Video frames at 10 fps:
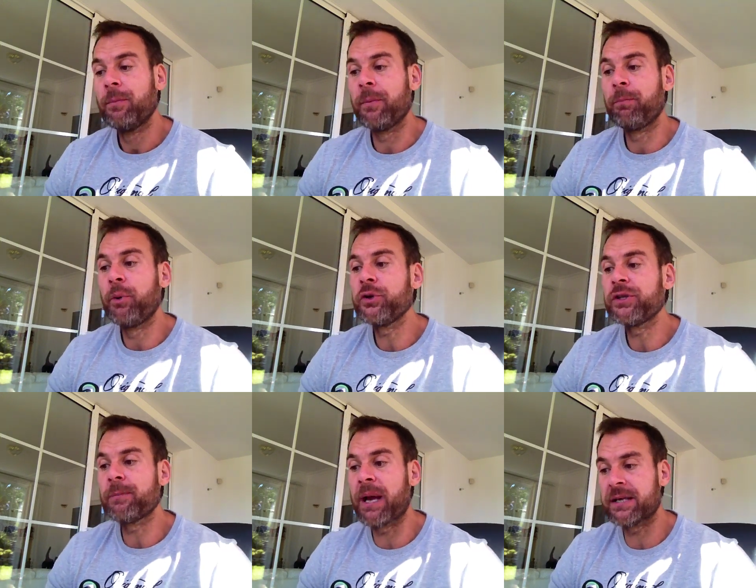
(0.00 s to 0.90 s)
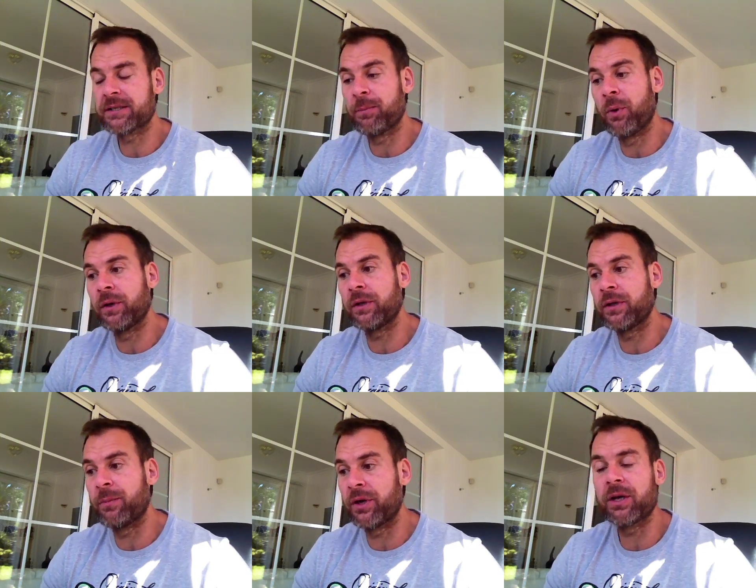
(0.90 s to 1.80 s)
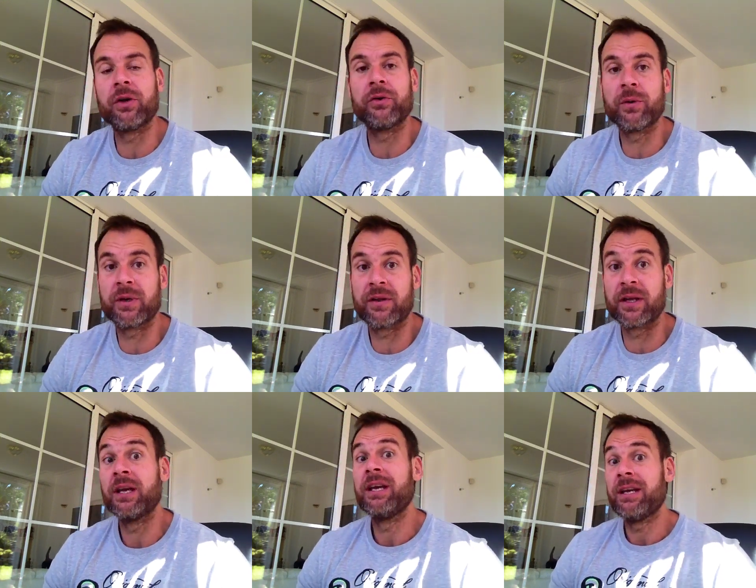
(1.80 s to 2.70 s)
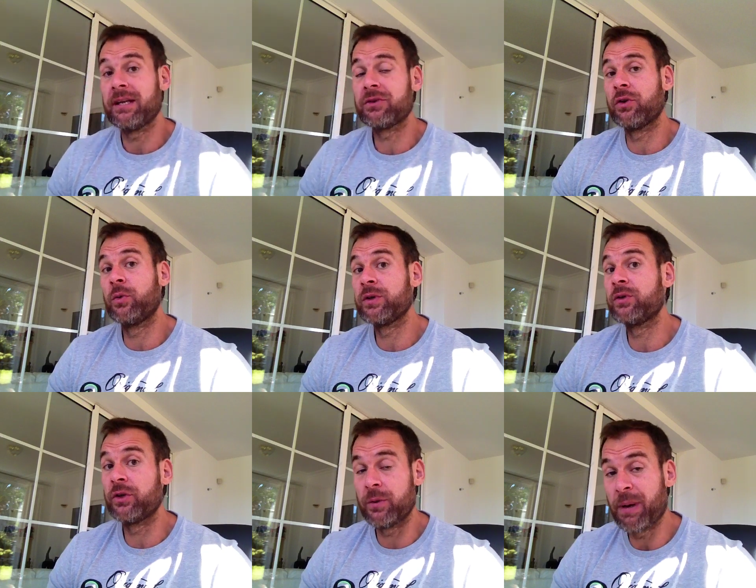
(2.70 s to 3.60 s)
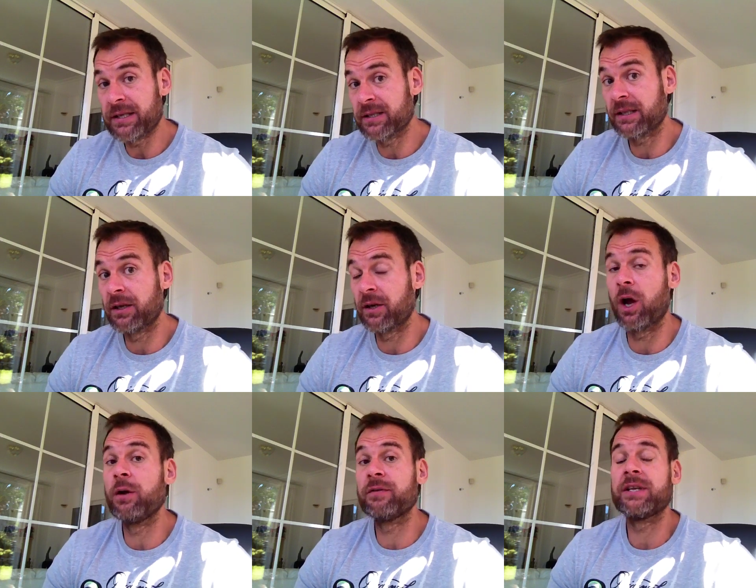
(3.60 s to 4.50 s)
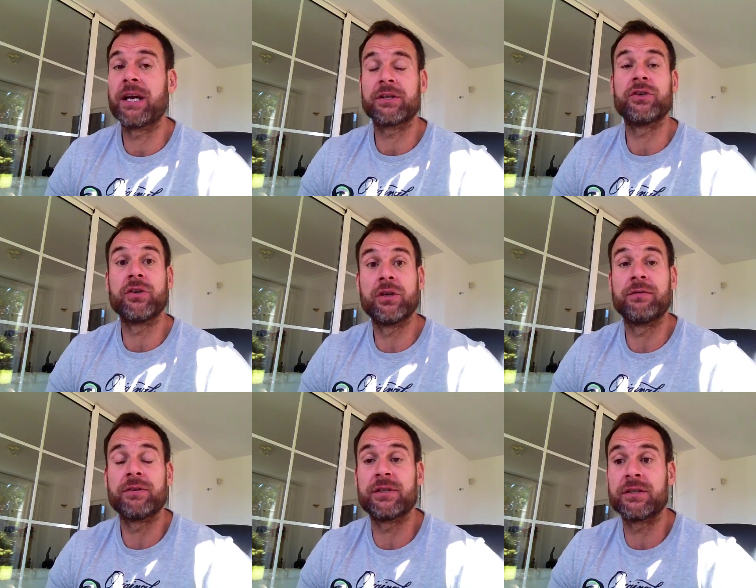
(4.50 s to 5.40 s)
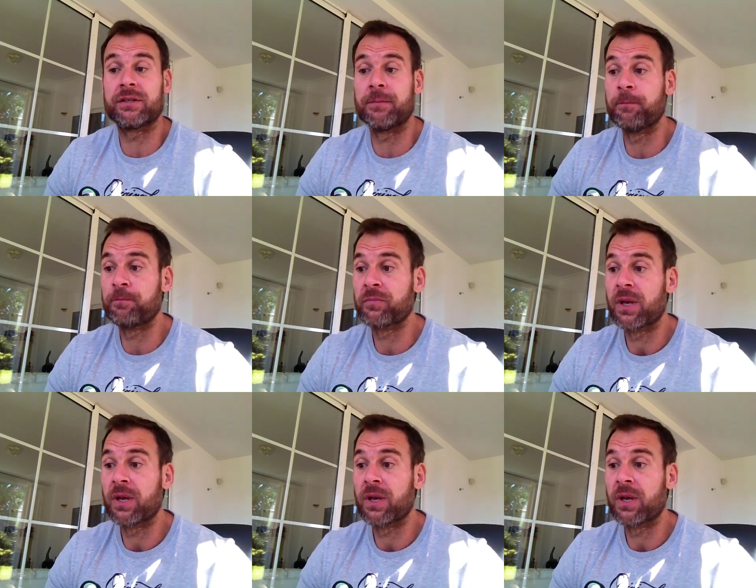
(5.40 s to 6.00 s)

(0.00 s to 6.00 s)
But pushing past the point that your body can't do anything isn't always good. You're basically going to overtax your nervous system.